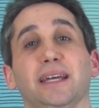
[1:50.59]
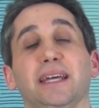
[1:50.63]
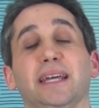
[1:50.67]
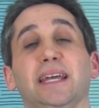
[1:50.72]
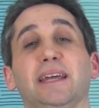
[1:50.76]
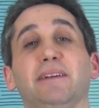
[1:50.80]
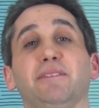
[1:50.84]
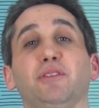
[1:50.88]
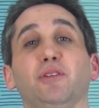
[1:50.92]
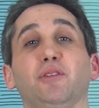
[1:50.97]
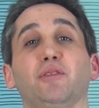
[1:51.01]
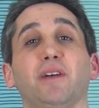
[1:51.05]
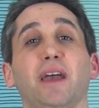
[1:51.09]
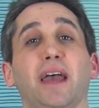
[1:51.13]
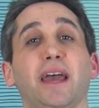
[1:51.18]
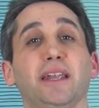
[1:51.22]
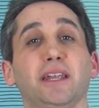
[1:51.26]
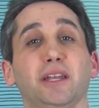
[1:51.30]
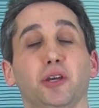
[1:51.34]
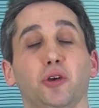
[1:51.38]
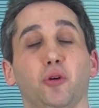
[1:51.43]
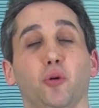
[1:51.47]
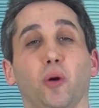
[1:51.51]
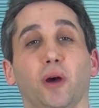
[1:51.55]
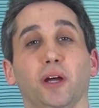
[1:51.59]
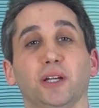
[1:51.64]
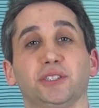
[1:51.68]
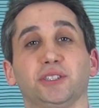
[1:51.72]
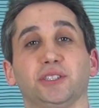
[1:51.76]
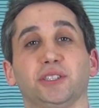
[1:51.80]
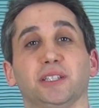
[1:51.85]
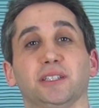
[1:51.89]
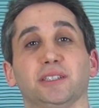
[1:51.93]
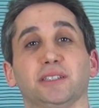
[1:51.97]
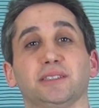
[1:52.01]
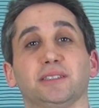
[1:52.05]
If you have any
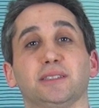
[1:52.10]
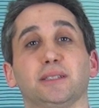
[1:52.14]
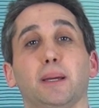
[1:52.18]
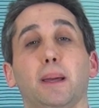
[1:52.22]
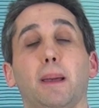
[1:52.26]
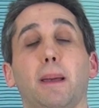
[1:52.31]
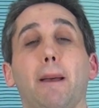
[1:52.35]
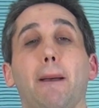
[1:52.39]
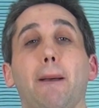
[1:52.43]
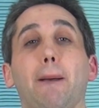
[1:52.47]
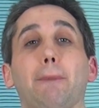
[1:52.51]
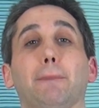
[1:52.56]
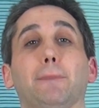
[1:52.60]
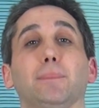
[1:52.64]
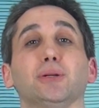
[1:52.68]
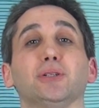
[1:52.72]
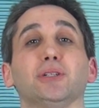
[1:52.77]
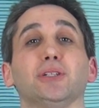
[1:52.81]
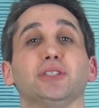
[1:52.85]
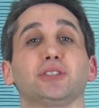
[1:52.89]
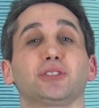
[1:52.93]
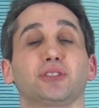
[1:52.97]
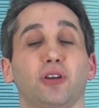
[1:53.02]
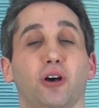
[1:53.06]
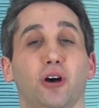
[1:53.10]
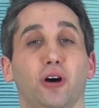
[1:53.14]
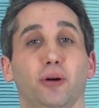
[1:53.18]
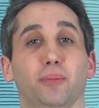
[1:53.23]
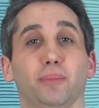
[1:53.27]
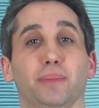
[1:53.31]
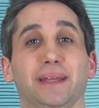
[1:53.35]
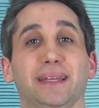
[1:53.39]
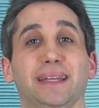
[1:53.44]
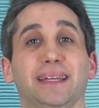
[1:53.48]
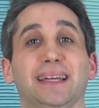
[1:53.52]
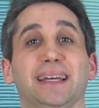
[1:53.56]
questions, please
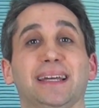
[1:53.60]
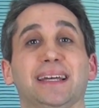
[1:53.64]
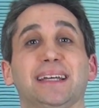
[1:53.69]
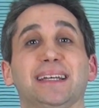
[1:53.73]
call me,